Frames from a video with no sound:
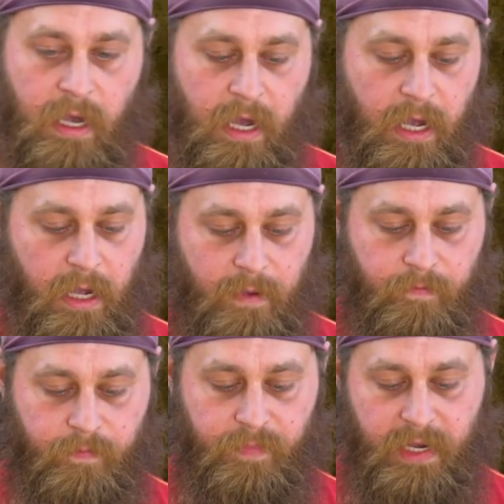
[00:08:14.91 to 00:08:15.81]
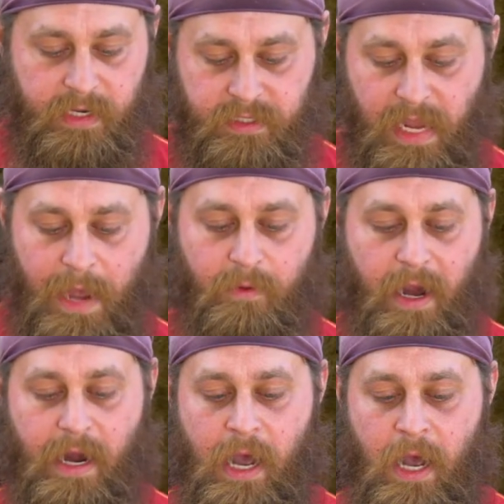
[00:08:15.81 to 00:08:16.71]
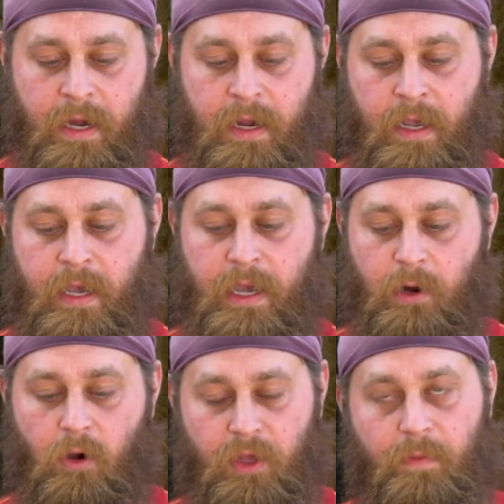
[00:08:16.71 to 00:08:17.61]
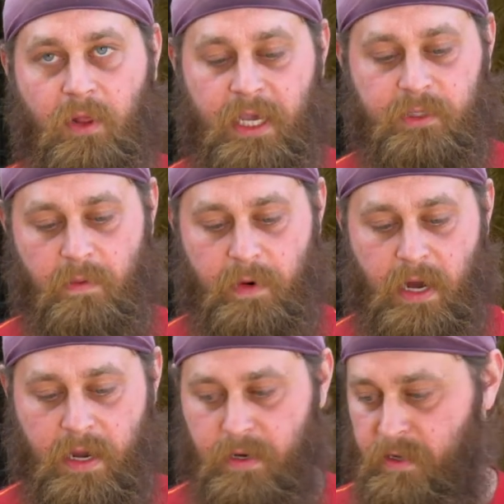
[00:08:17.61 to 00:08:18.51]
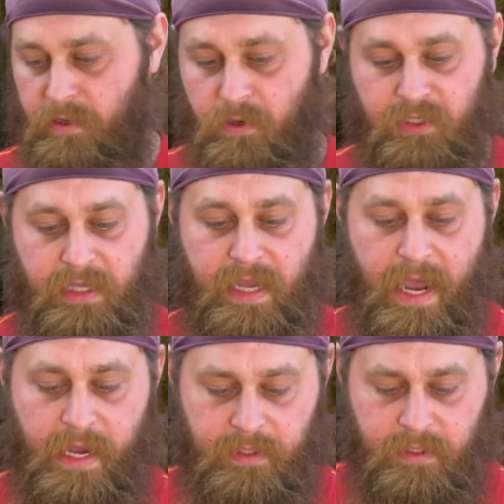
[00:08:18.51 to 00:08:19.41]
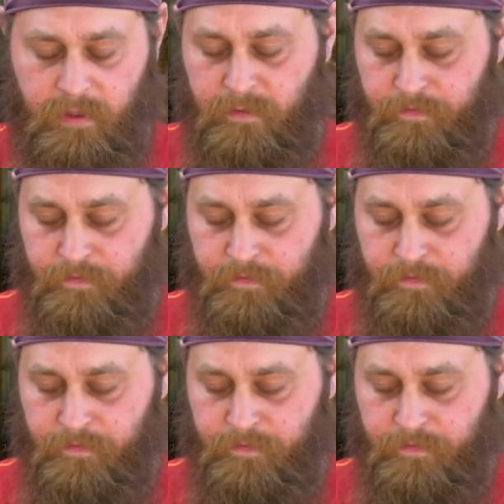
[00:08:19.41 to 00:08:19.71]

They just snap right on and hold in place when we're not using the gates.